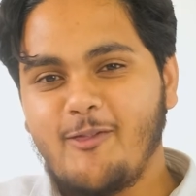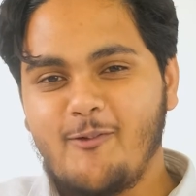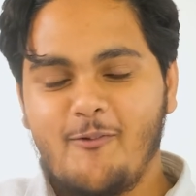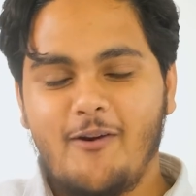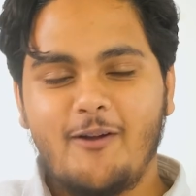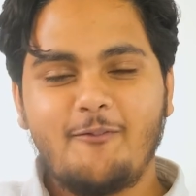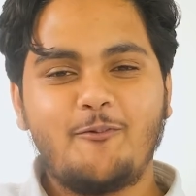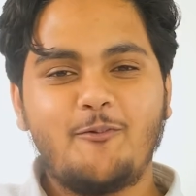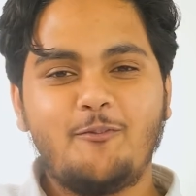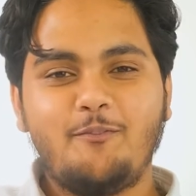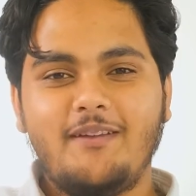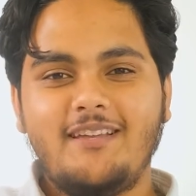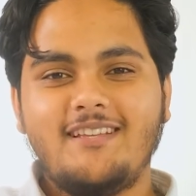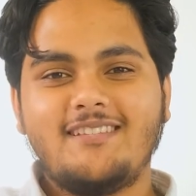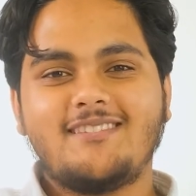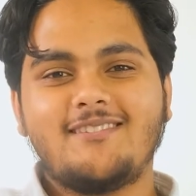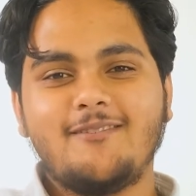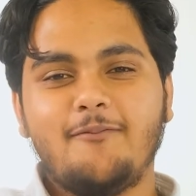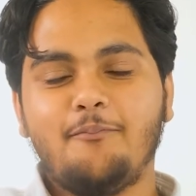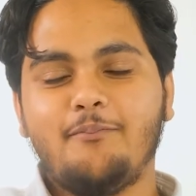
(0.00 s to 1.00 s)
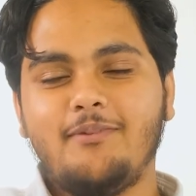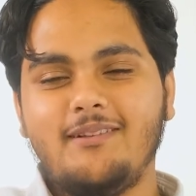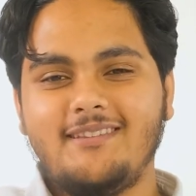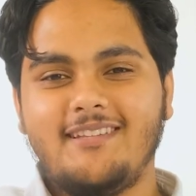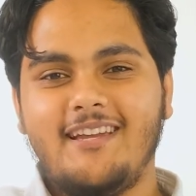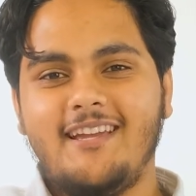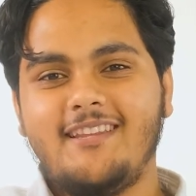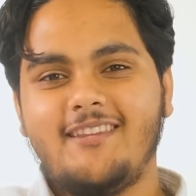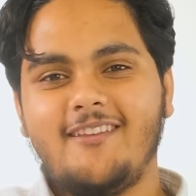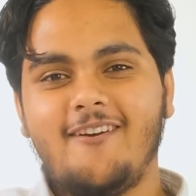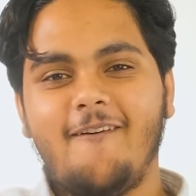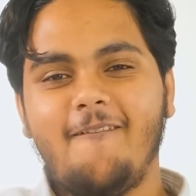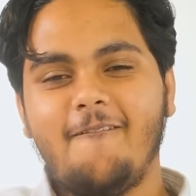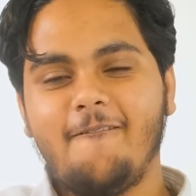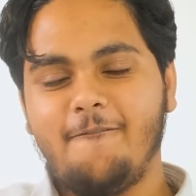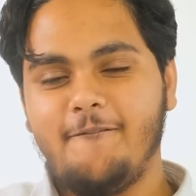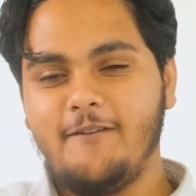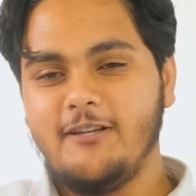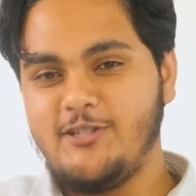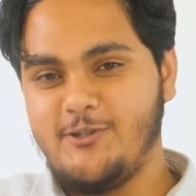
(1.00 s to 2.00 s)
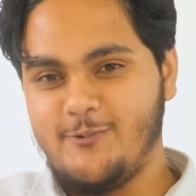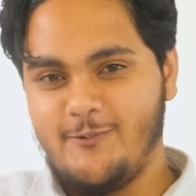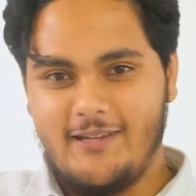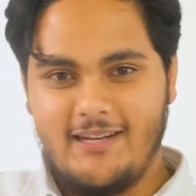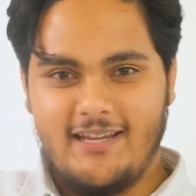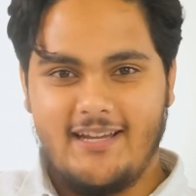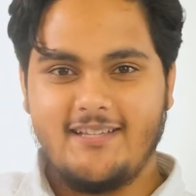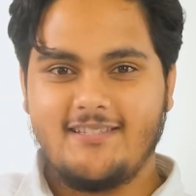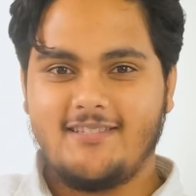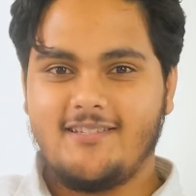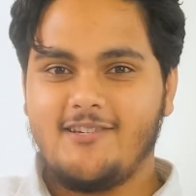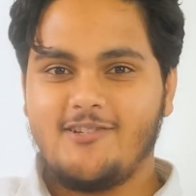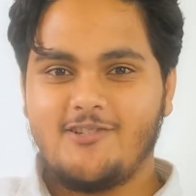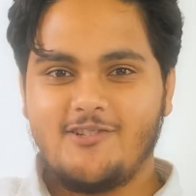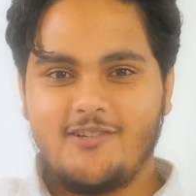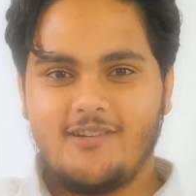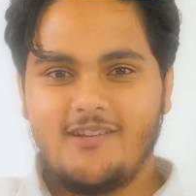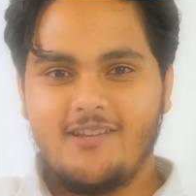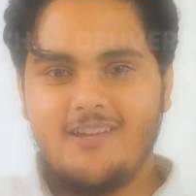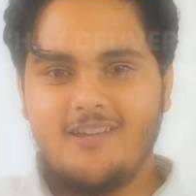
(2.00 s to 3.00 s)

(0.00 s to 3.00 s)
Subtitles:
one would be simple data visualization.